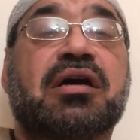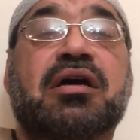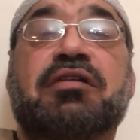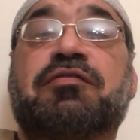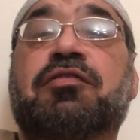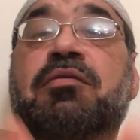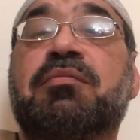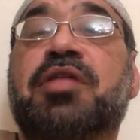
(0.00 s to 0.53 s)

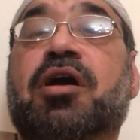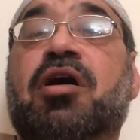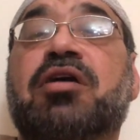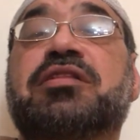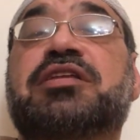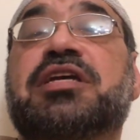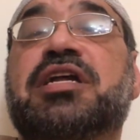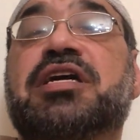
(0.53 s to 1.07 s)
from the
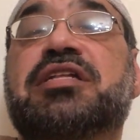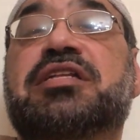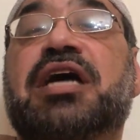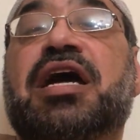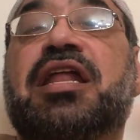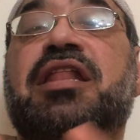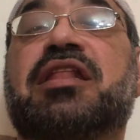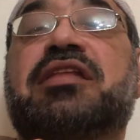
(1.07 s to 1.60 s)
continent,
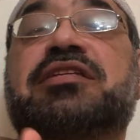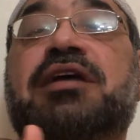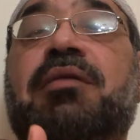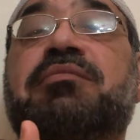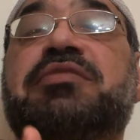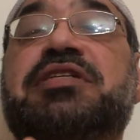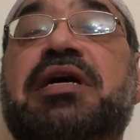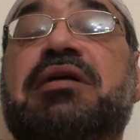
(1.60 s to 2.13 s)
and
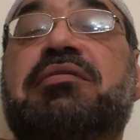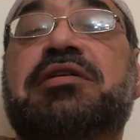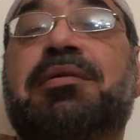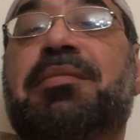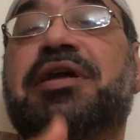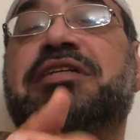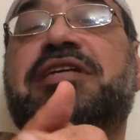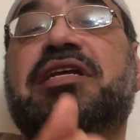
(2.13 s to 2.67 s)

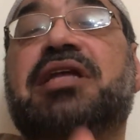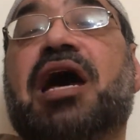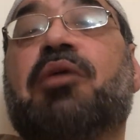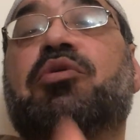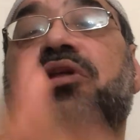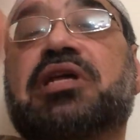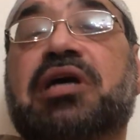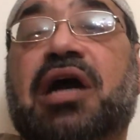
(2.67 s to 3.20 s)
somebody said I
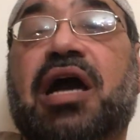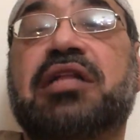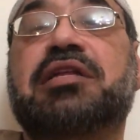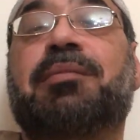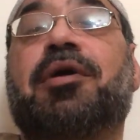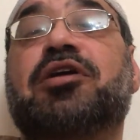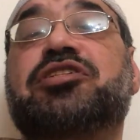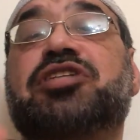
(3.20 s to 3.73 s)
would write
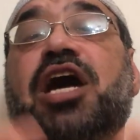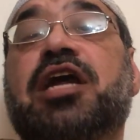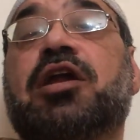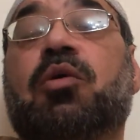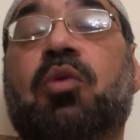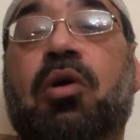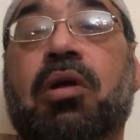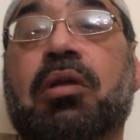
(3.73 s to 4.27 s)
about
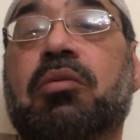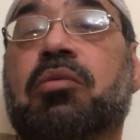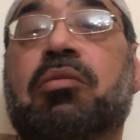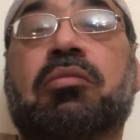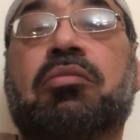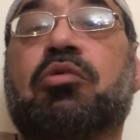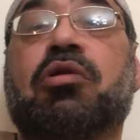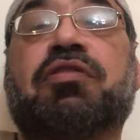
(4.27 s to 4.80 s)
China Wall.
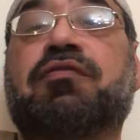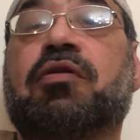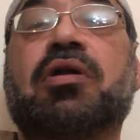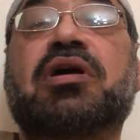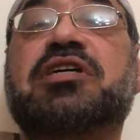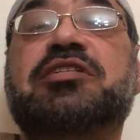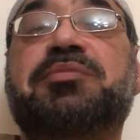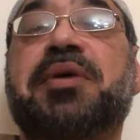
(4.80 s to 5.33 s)
with full
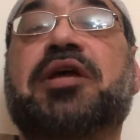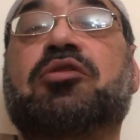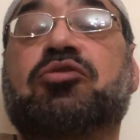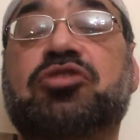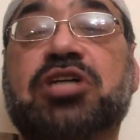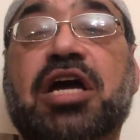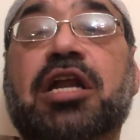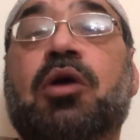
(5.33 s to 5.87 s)
respect to
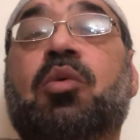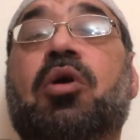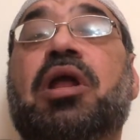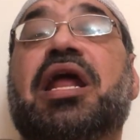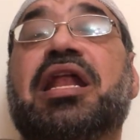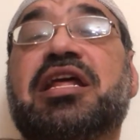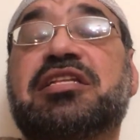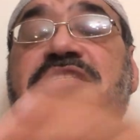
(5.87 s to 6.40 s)
China Wall
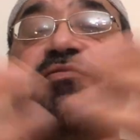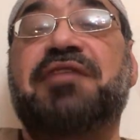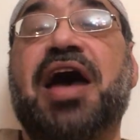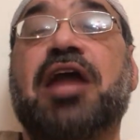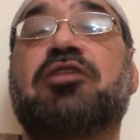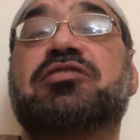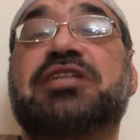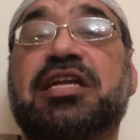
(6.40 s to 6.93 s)
and its
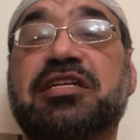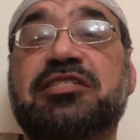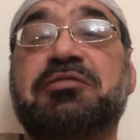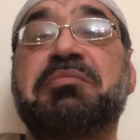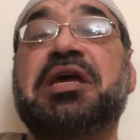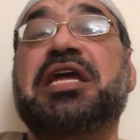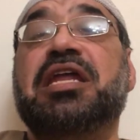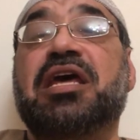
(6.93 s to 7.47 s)
values and its
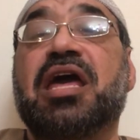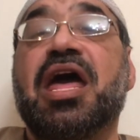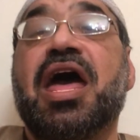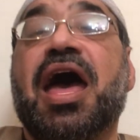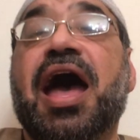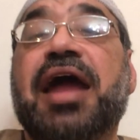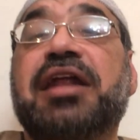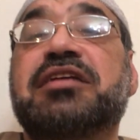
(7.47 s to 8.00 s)
meaning
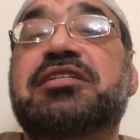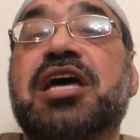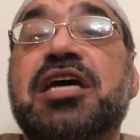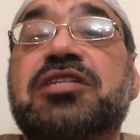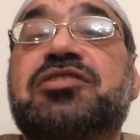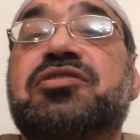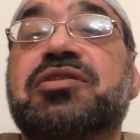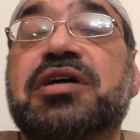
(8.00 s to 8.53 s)
and its
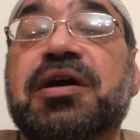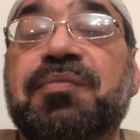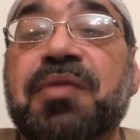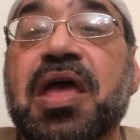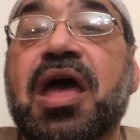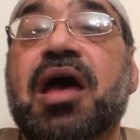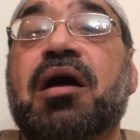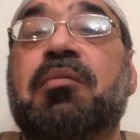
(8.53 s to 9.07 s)
history.
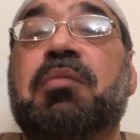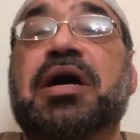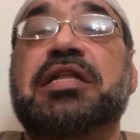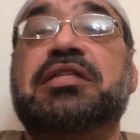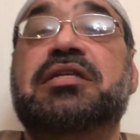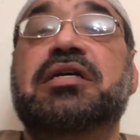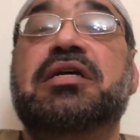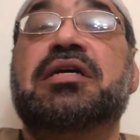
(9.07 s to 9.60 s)

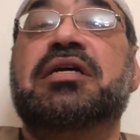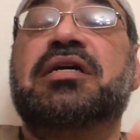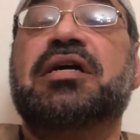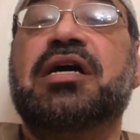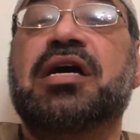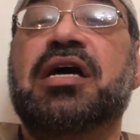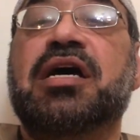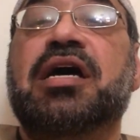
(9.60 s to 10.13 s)
But the
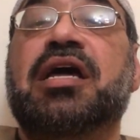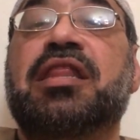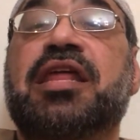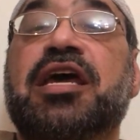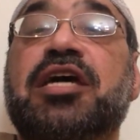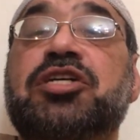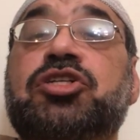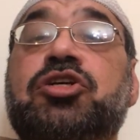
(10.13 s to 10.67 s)

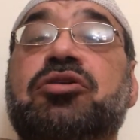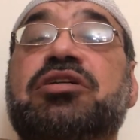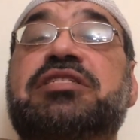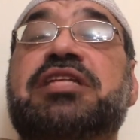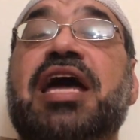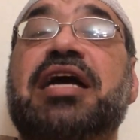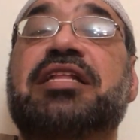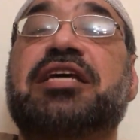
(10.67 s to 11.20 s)
issue is
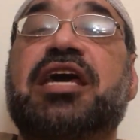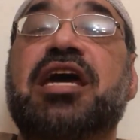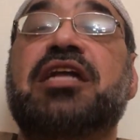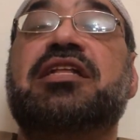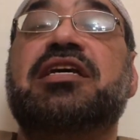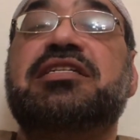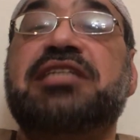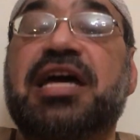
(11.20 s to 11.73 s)
that
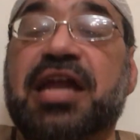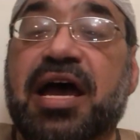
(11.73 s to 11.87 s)
kid is an